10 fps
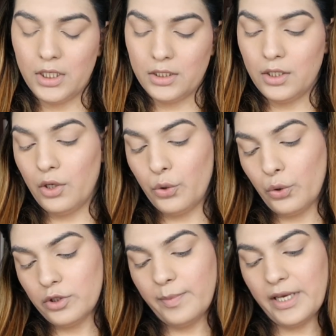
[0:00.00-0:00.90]
is
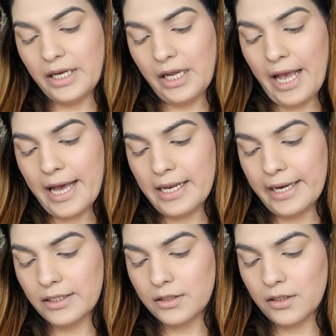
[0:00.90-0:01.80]
Roseberry
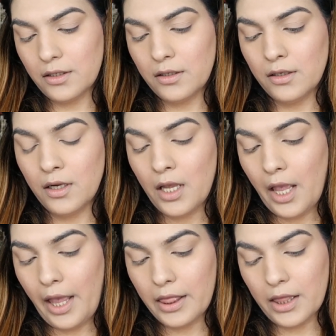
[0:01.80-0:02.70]
highlighter
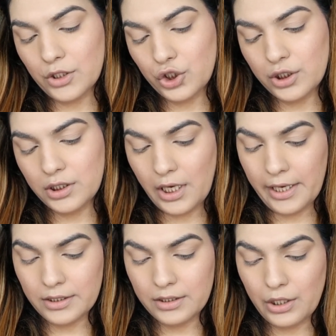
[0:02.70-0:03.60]
in the shade